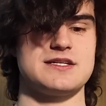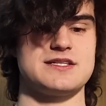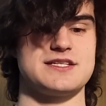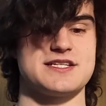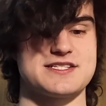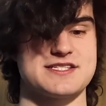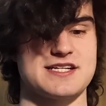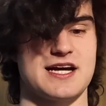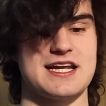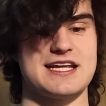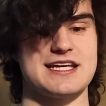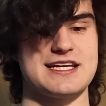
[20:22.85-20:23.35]

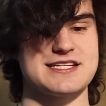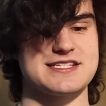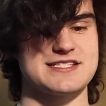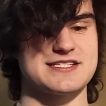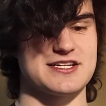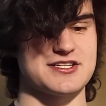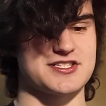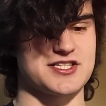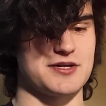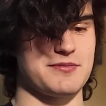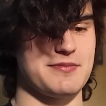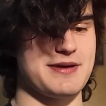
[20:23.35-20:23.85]
Designing a
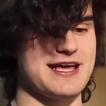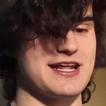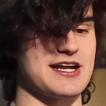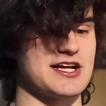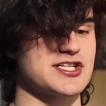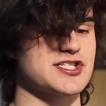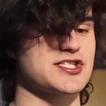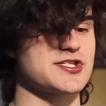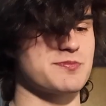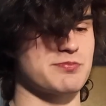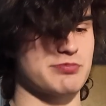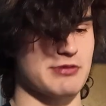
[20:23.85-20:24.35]
system in a
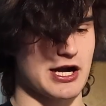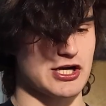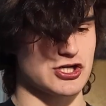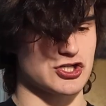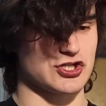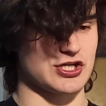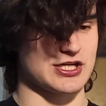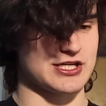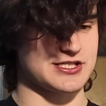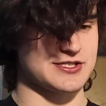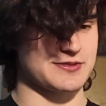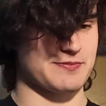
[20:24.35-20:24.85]

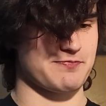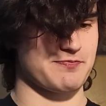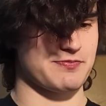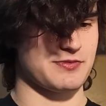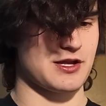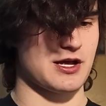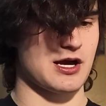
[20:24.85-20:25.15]
spreadsheet.